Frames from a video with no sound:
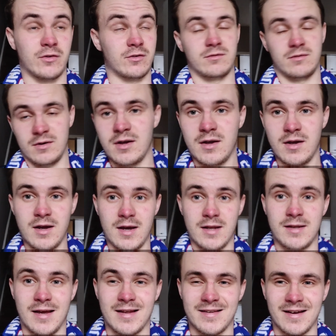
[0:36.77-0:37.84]
and
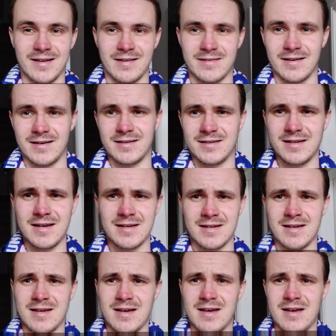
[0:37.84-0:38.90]
in the end, neither side
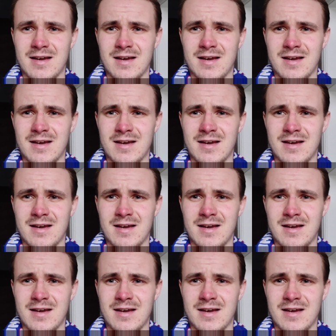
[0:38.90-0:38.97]
did.